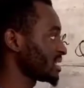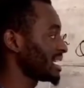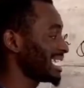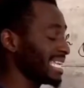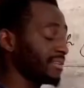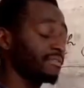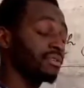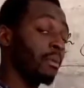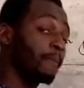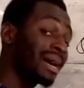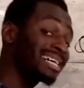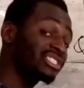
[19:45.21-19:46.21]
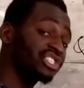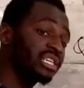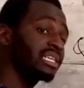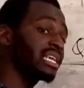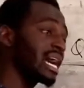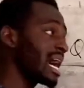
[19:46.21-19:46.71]
If you punch
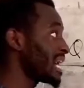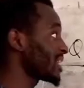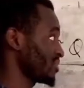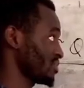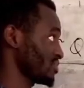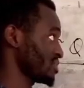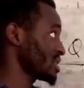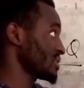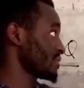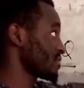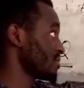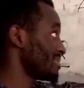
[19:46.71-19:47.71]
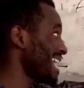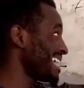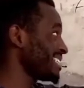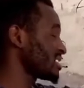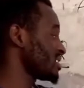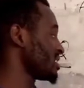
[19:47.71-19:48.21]
any angle from 90
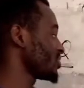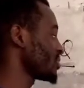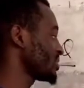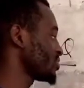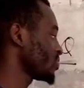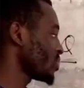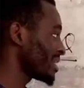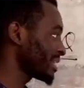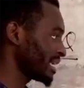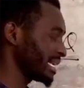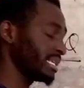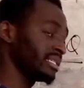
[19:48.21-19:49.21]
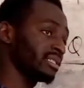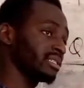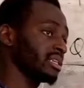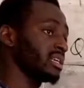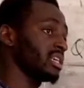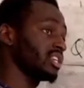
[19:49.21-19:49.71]
degrees to 180
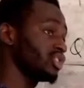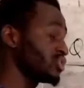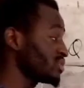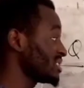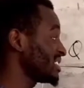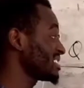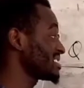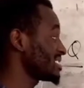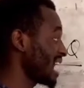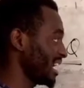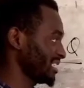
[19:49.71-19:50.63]
using sine,